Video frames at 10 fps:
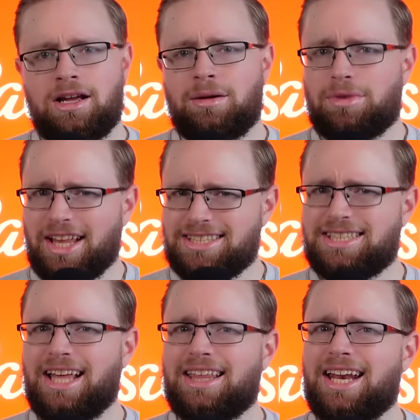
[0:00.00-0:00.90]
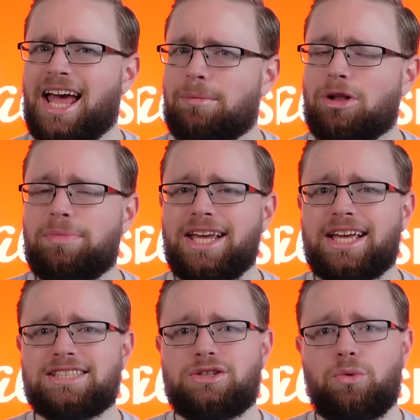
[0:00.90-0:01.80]
But let's say that MLB
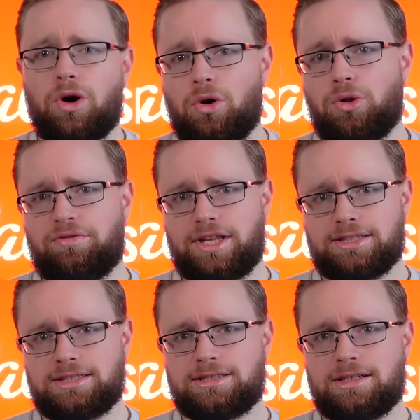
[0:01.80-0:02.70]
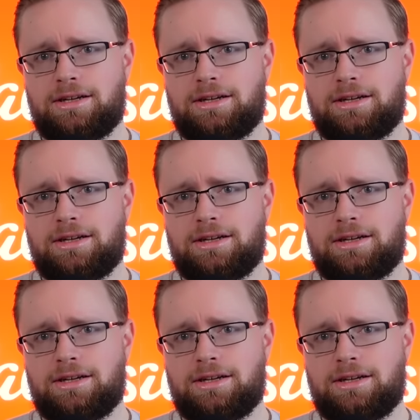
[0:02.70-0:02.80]
gets through all of this.